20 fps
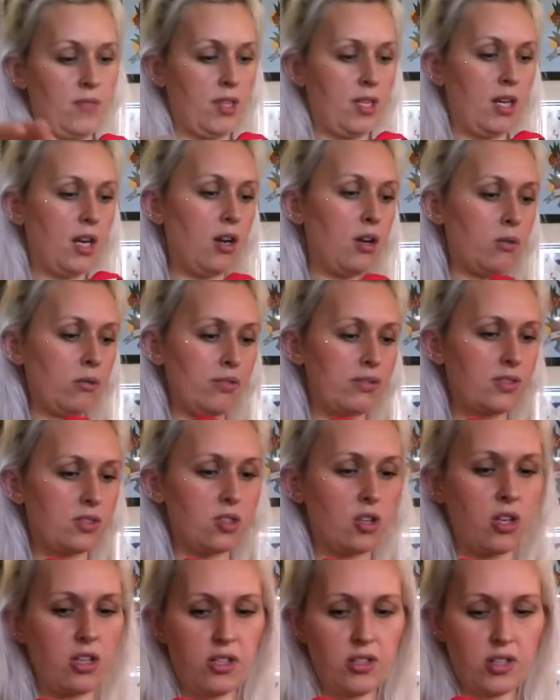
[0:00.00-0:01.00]
along with
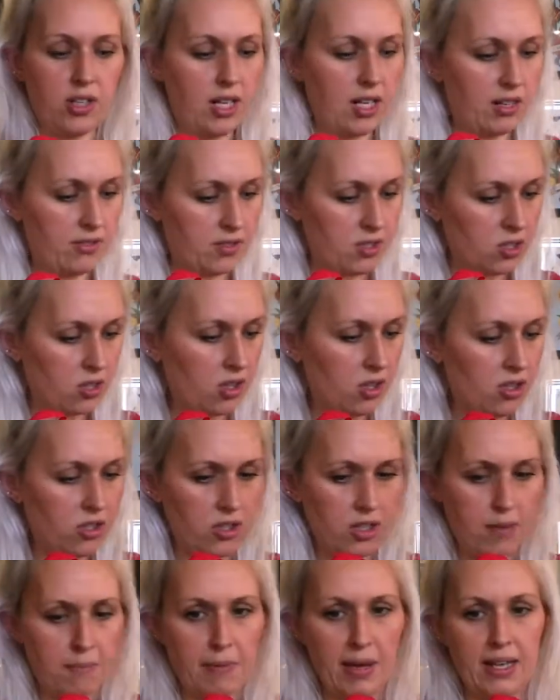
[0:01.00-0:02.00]
Stollen. I love Stollen
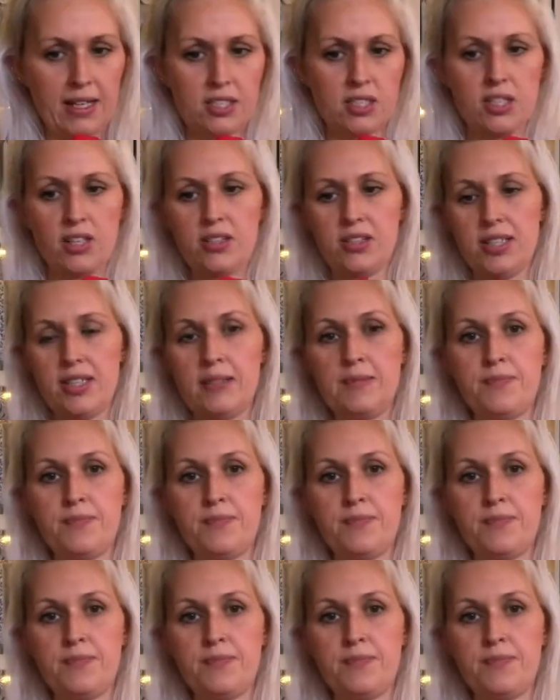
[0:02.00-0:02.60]
and panettone.